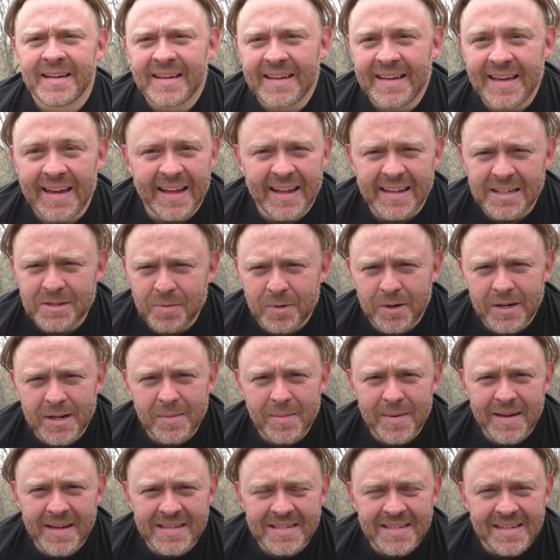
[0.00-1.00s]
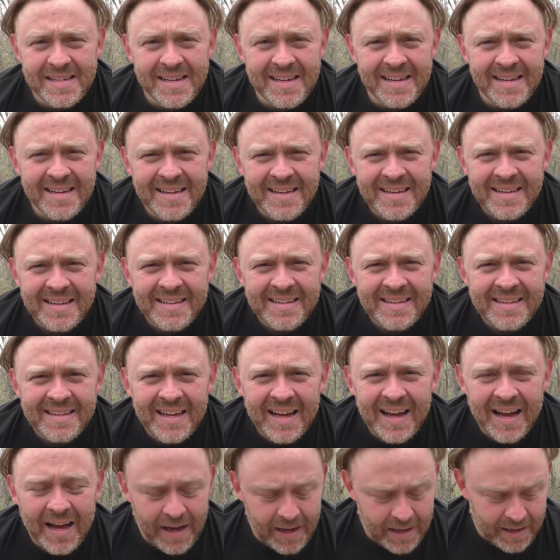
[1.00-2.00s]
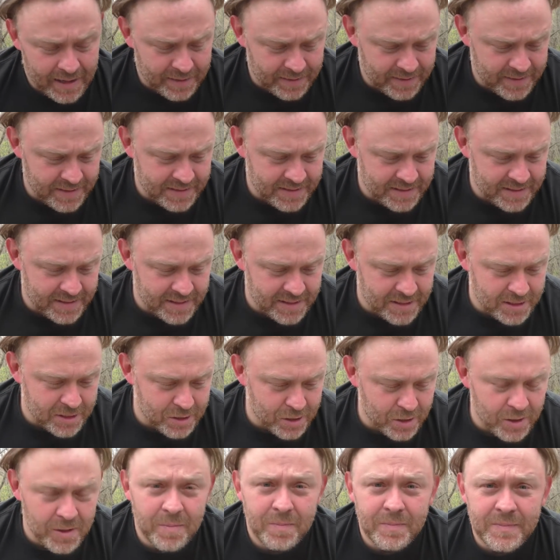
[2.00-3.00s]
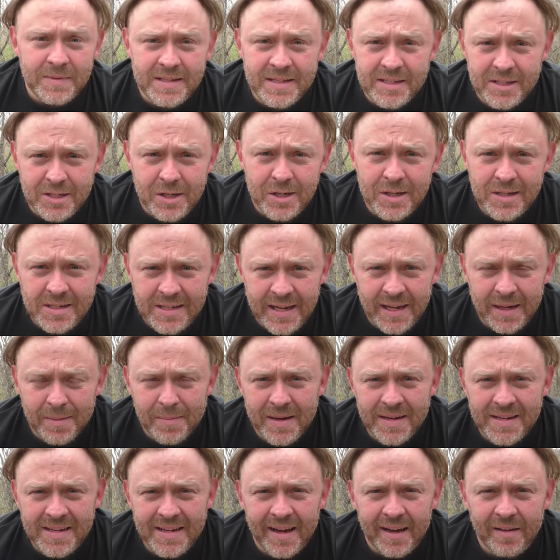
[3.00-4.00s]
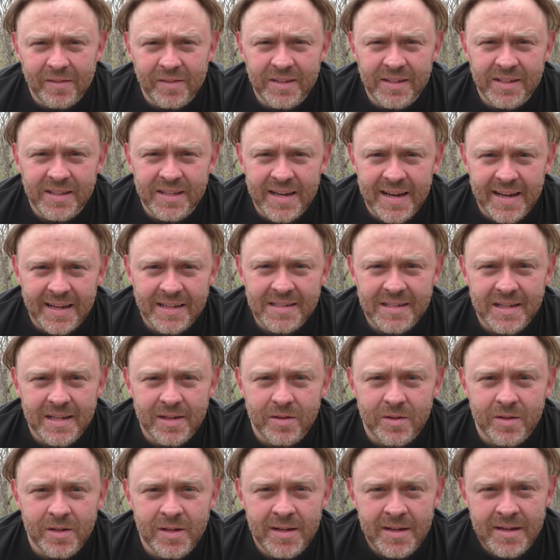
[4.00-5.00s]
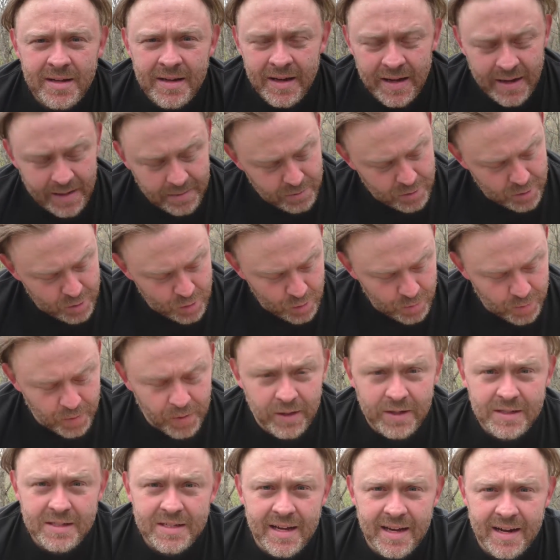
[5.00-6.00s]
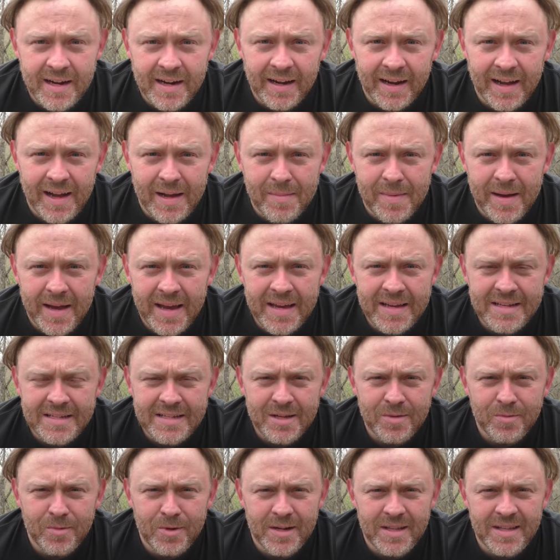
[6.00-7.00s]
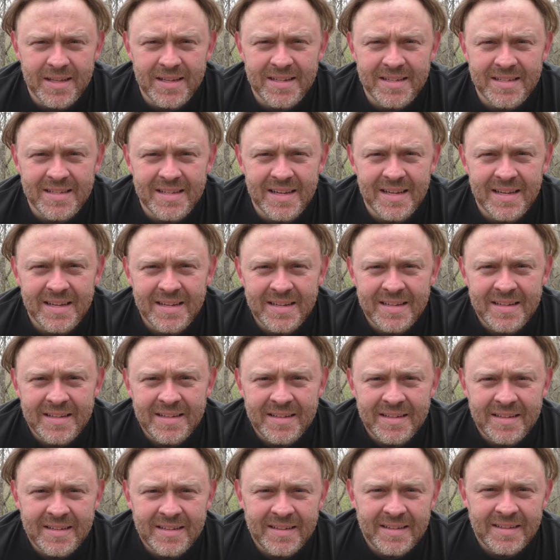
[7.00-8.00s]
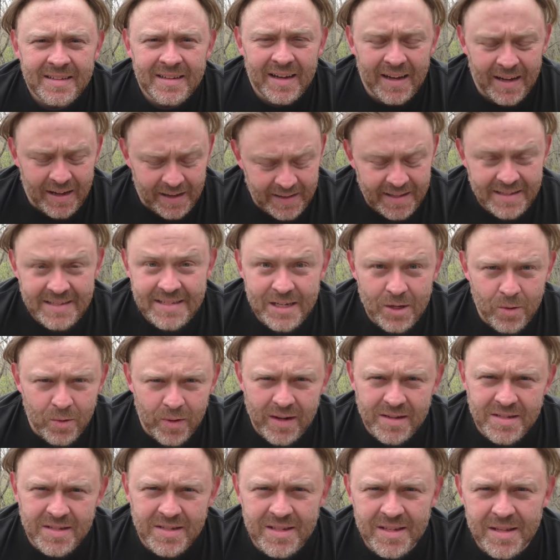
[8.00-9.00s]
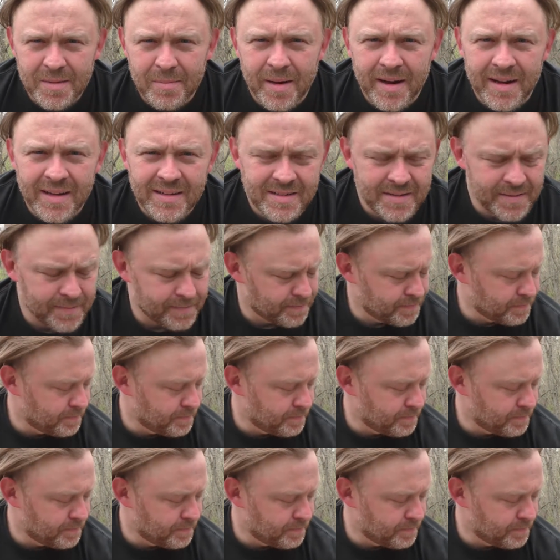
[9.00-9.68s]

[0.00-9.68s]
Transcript: Yeah, it's pretty amazing. This is gonna take my diving to the next level. I'm super excited I got my hands on one of these. Let's see what else is in the box.